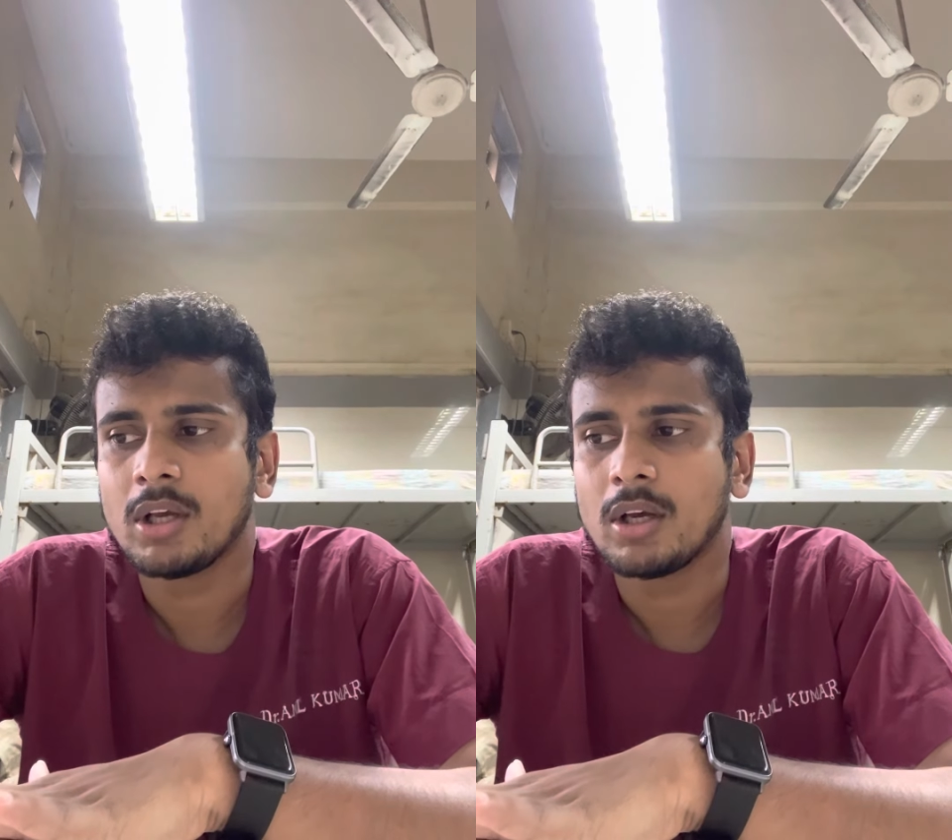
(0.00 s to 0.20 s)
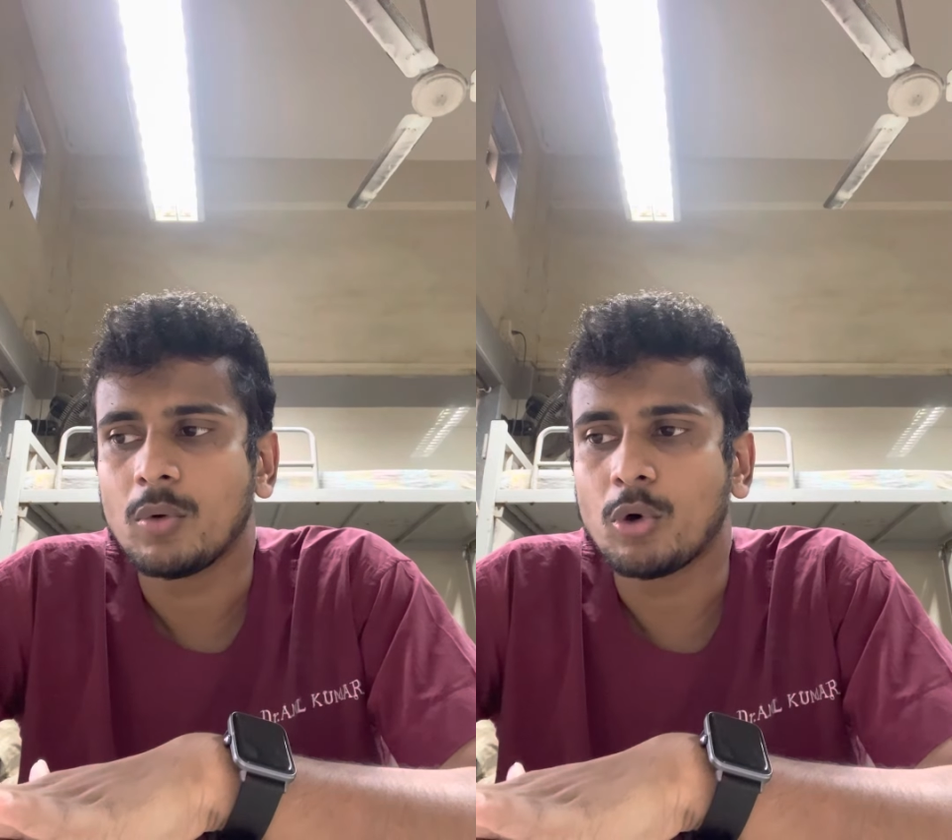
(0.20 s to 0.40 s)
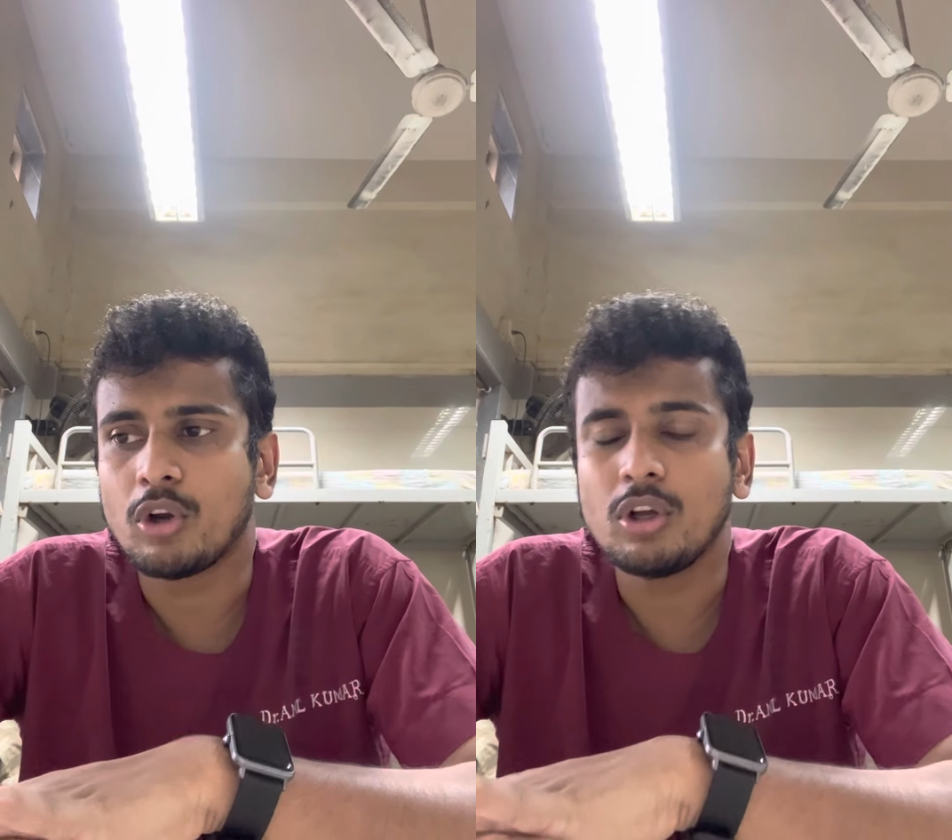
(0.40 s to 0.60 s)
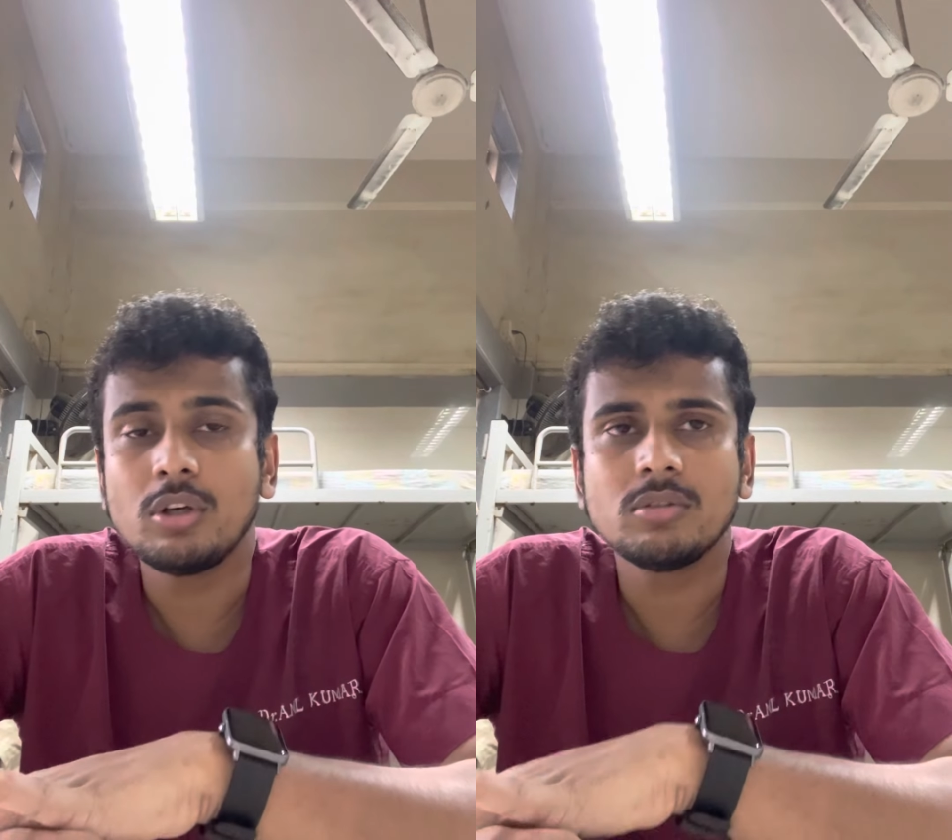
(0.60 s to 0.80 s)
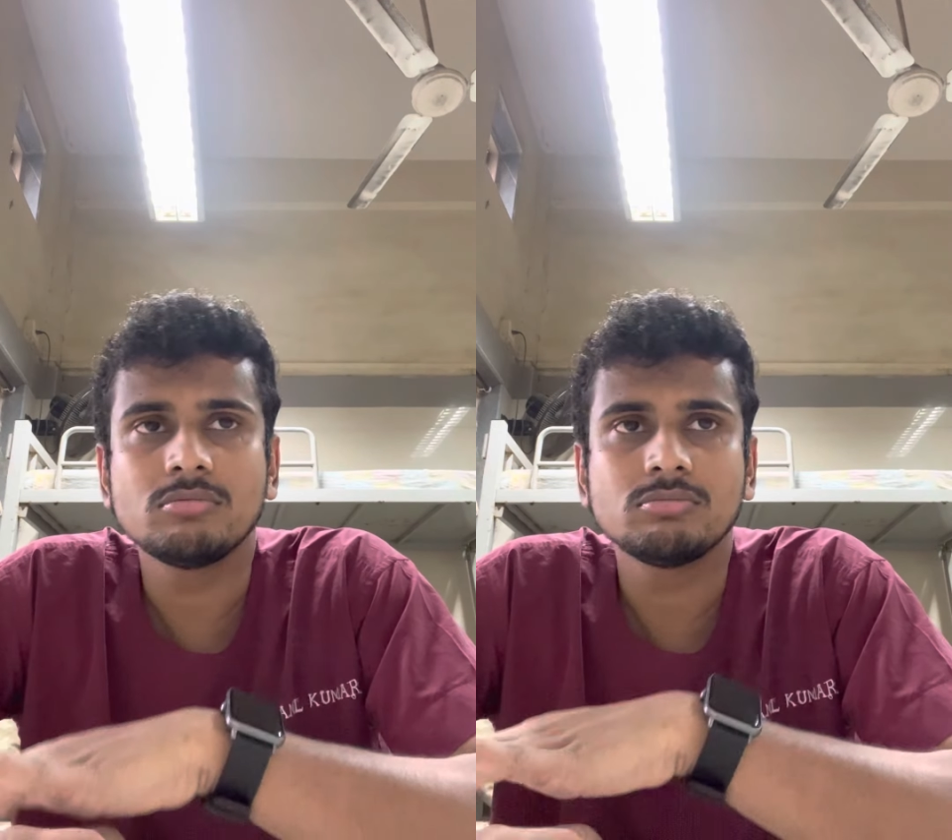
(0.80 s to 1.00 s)
what all
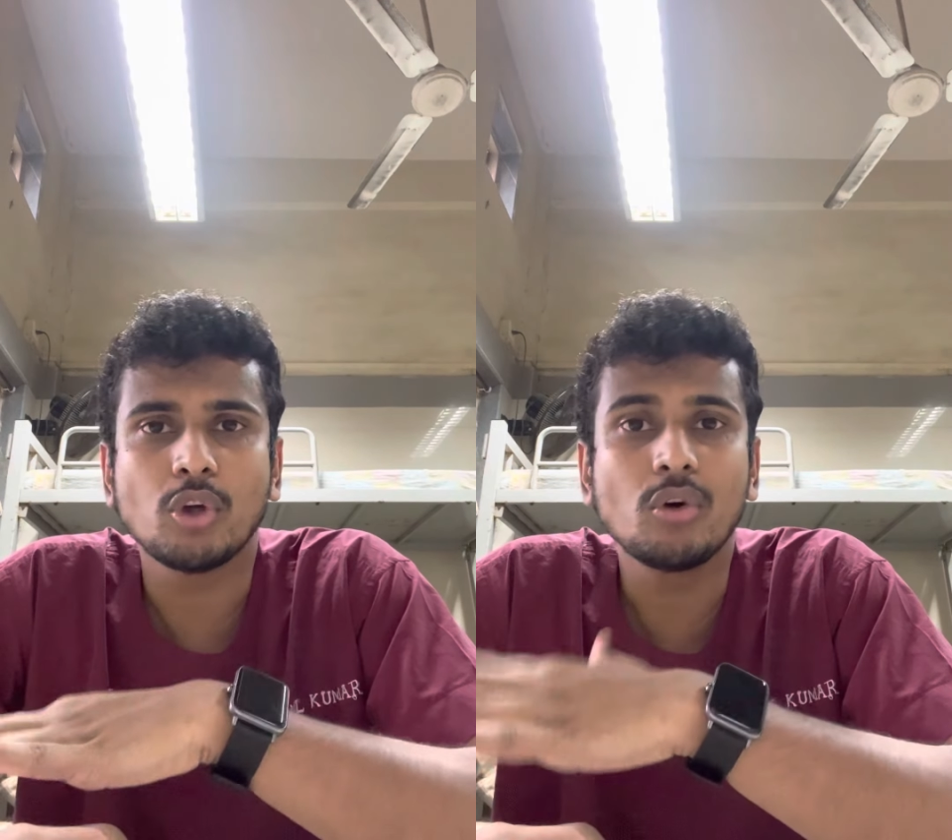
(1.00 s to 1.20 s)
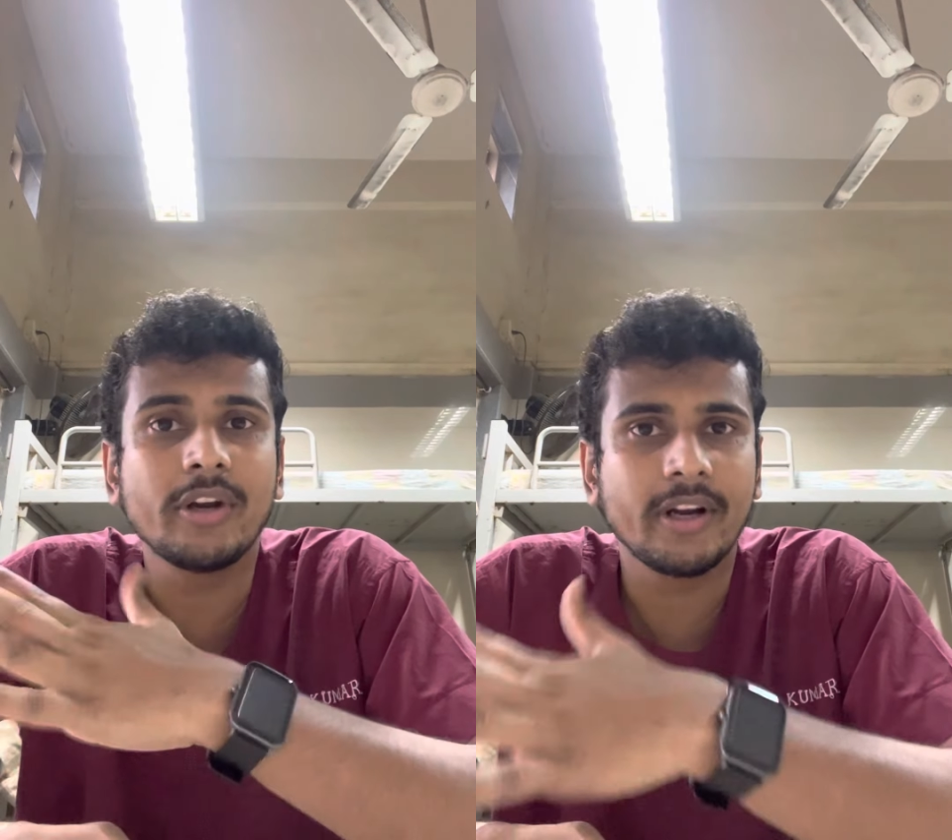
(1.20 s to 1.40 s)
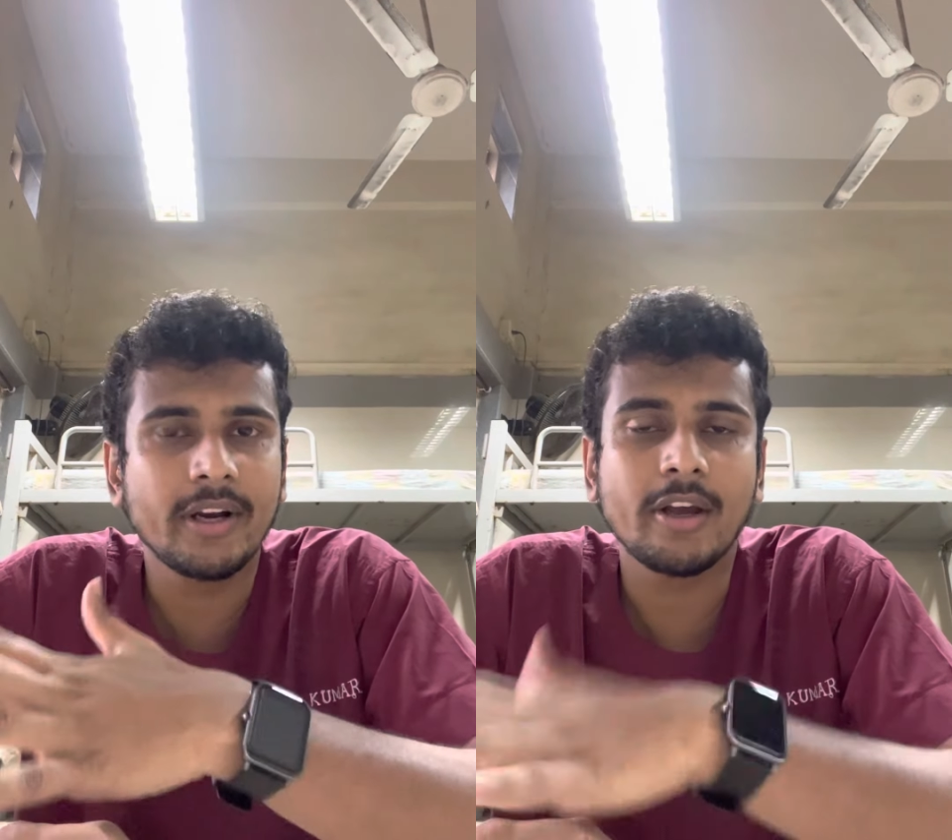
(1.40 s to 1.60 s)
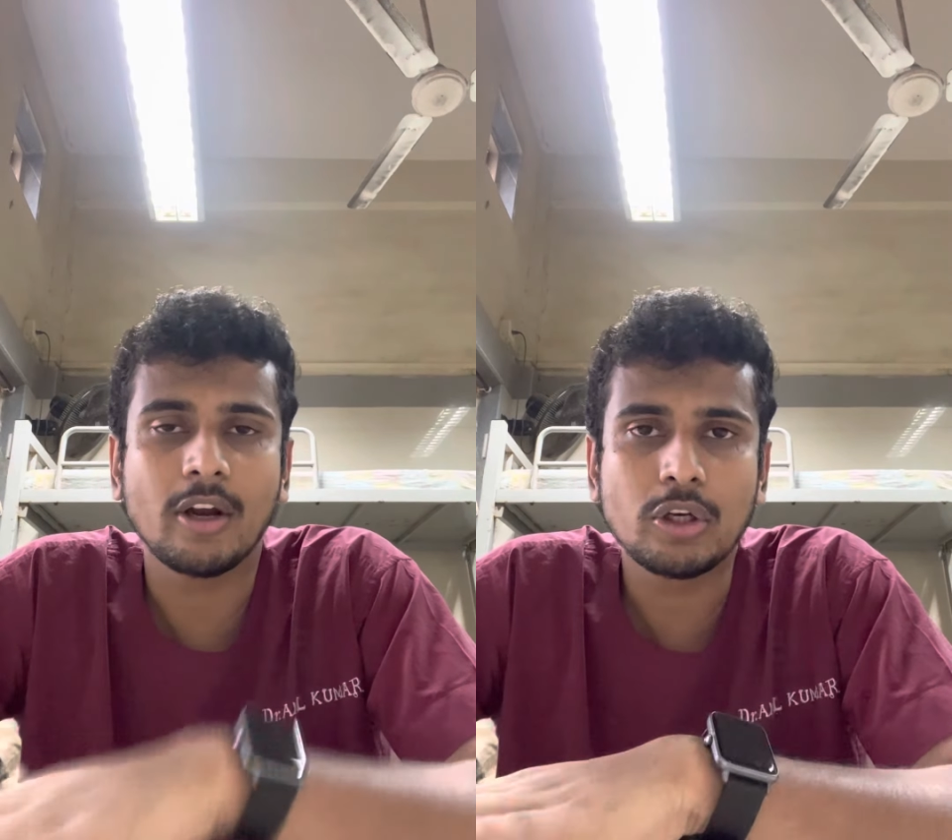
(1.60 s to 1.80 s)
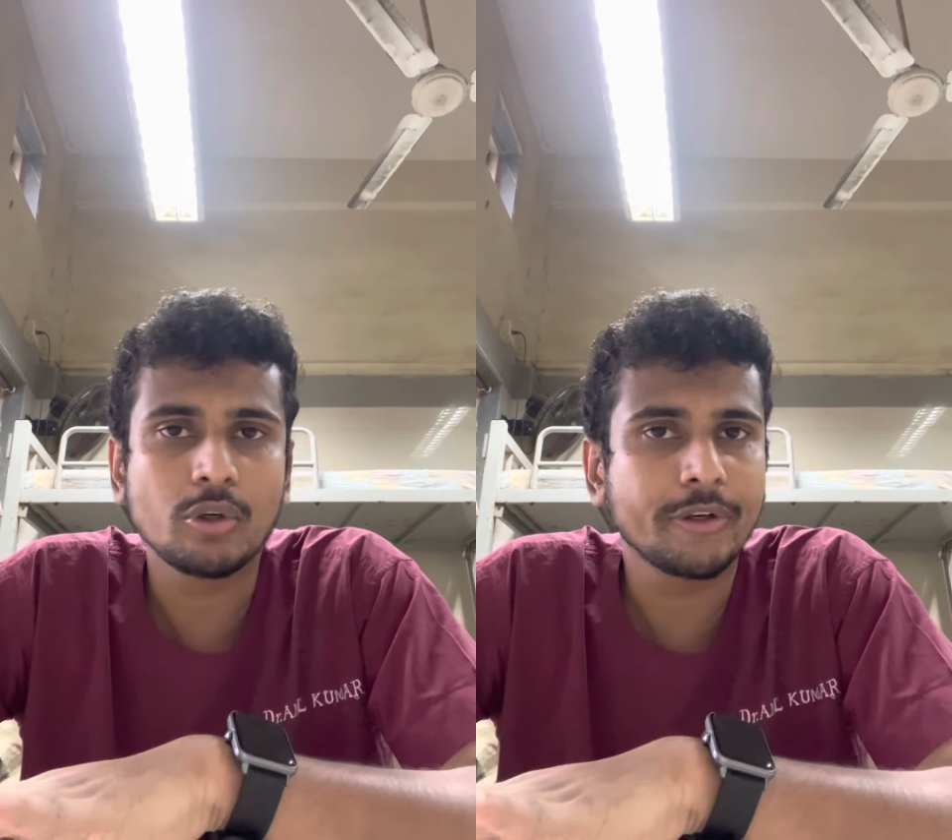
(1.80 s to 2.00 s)
not needed, I
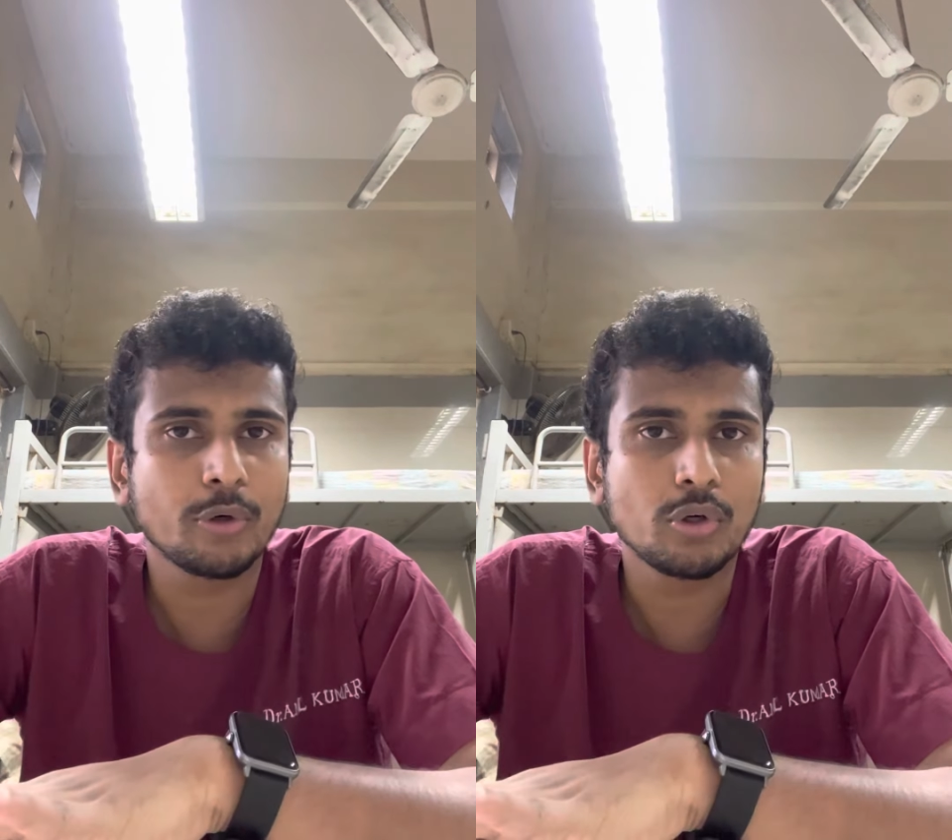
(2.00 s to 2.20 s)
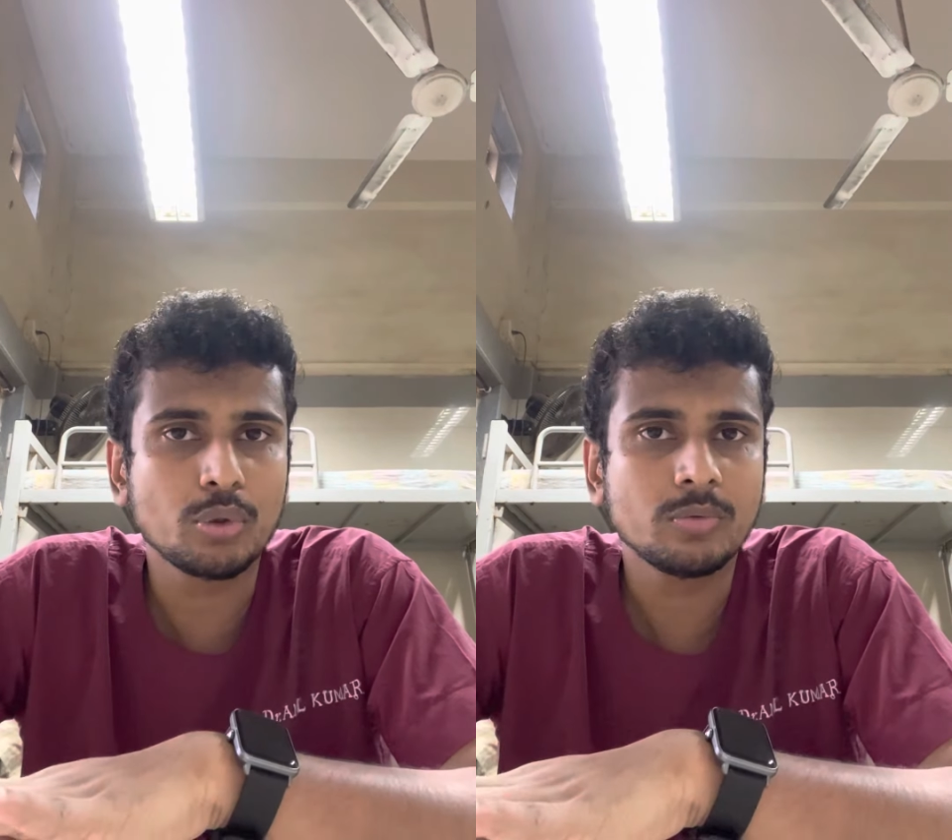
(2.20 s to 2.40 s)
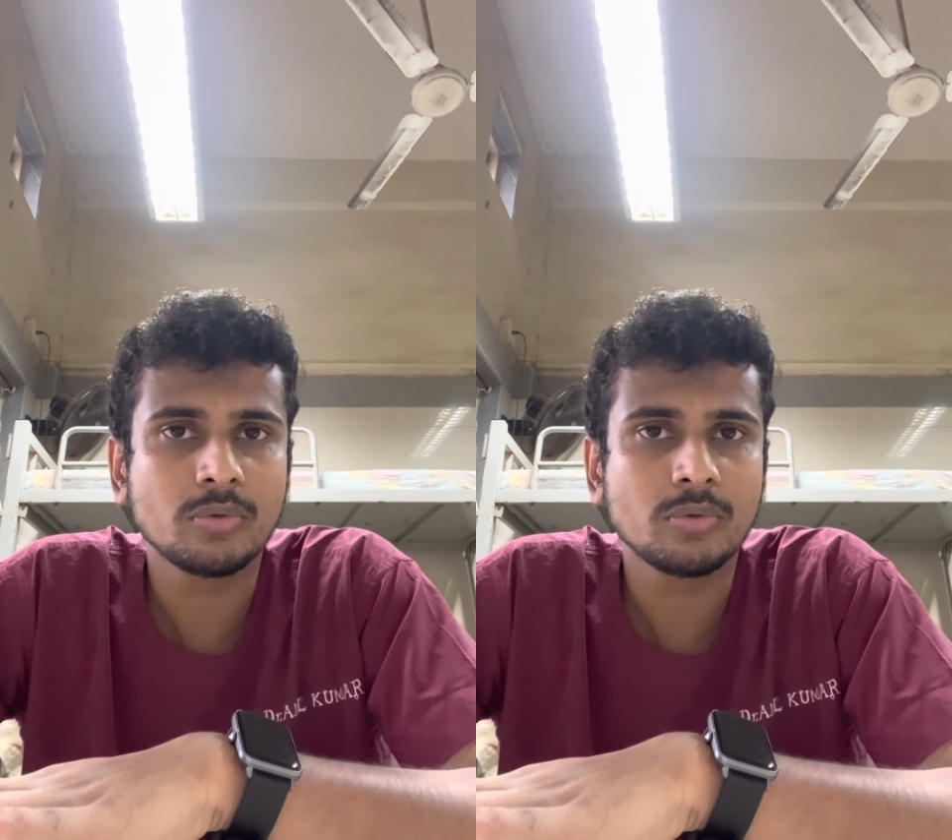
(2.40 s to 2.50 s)
already told you,